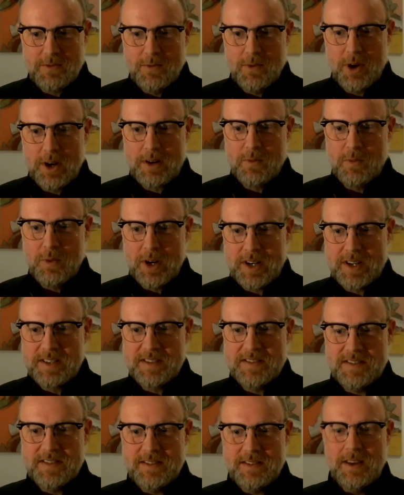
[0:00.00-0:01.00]
What what
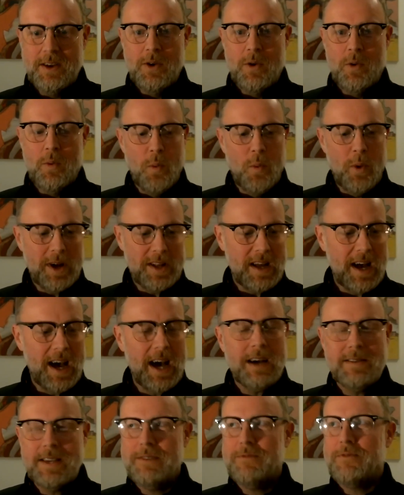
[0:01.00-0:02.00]
does what
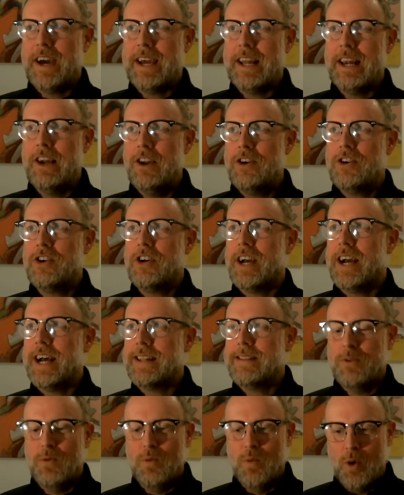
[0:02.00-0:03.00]
if I look
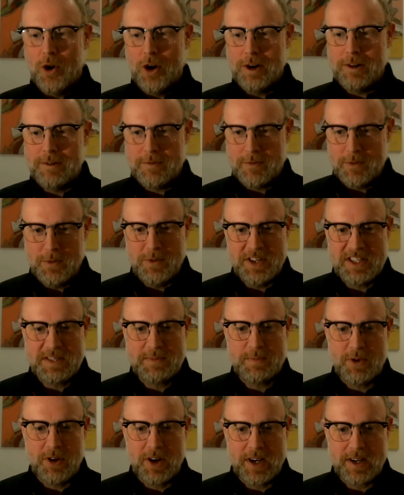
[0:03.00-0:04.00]
at the world through this
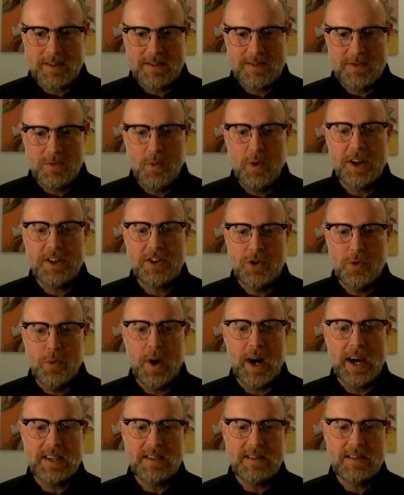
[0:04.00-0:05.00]
product? What do
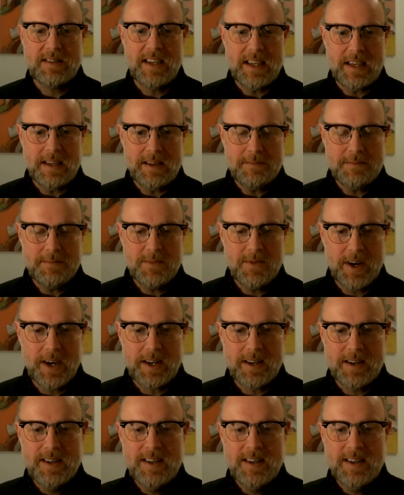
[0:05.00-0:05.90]
I see, right?